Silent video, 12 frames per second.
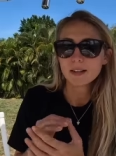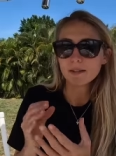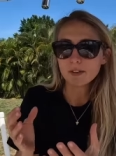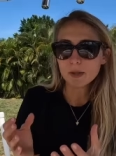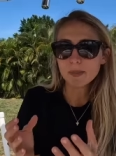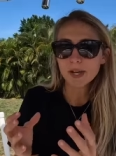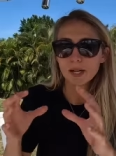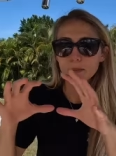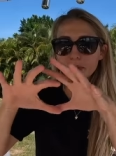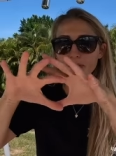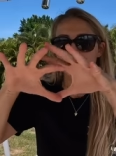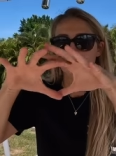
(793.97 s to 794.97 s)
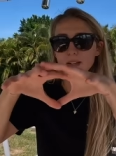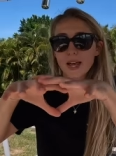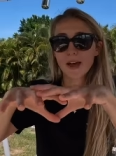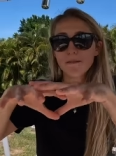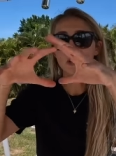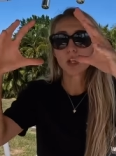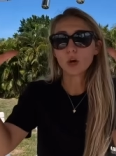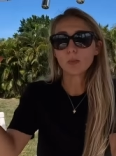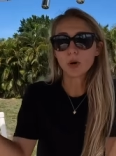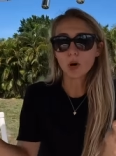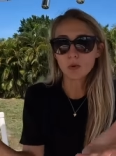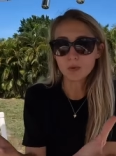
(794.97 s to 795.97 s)
V P N puts an envelope
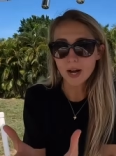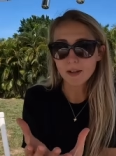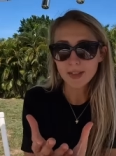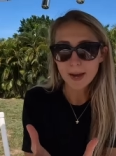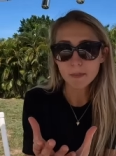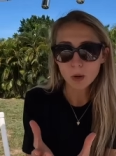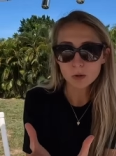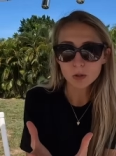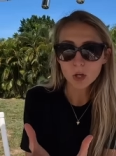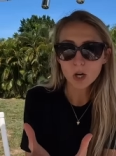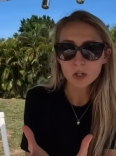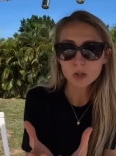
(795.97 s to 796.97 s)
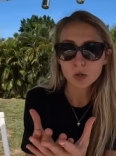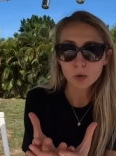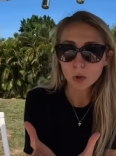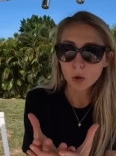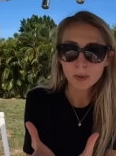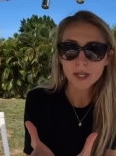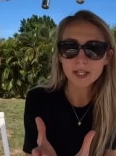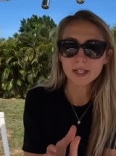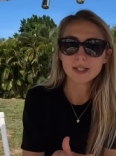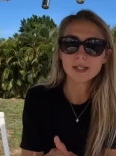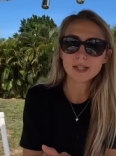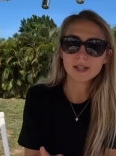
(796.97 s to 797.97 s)
around that postcard so nobody can
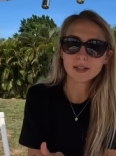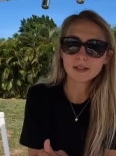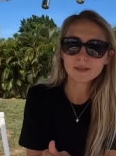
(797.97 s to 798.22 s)
see it.